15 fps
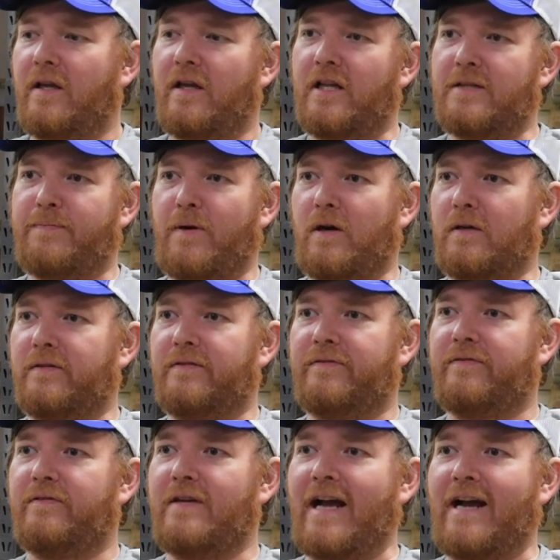It's part of
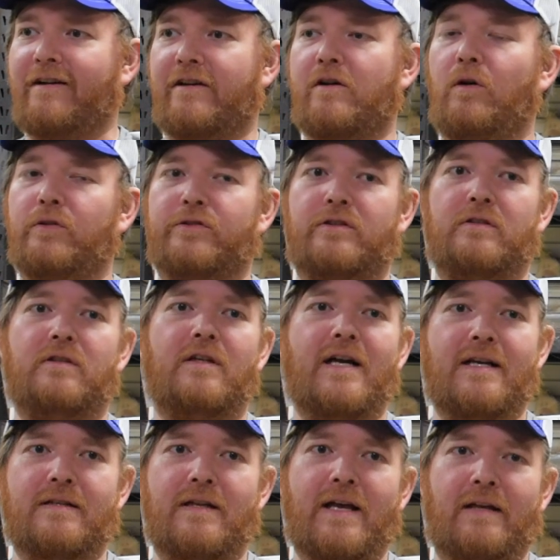agricultural
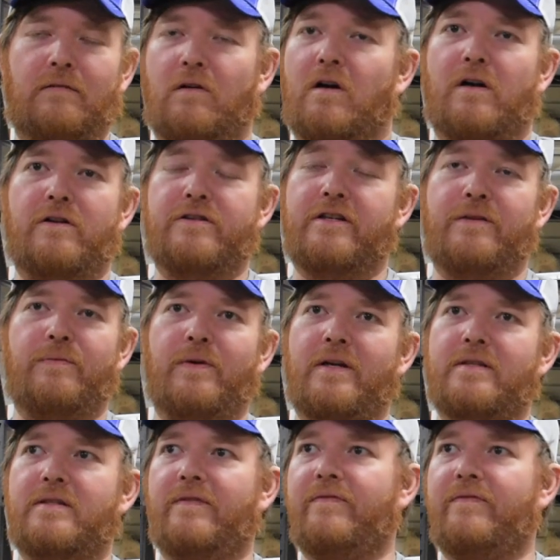at large, anyways.